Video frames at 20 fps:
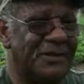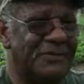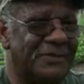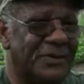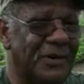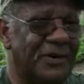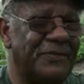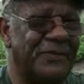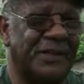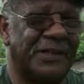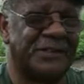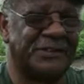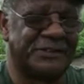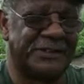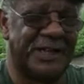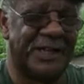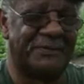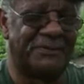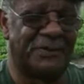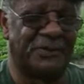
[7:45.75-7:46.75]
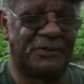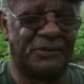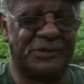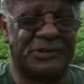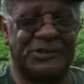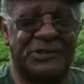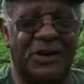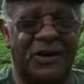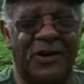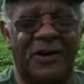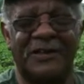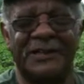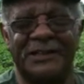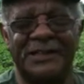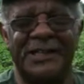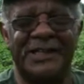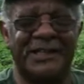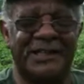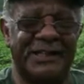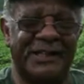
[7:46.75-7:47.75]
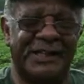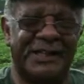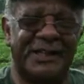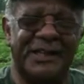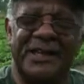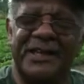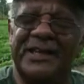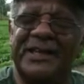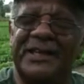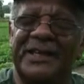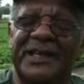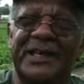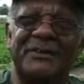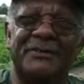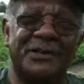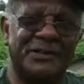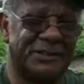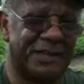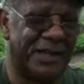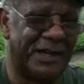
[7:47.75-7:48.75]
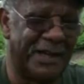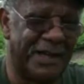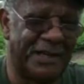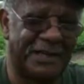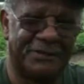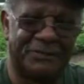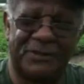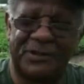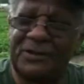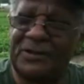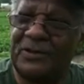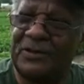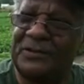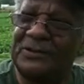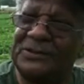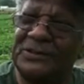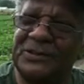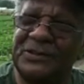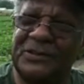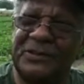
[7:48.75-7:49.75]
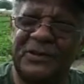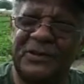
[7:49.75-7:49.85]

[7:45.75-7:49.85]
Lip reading: Perfect example was Charles Ehrlich. He was a hell of a coach,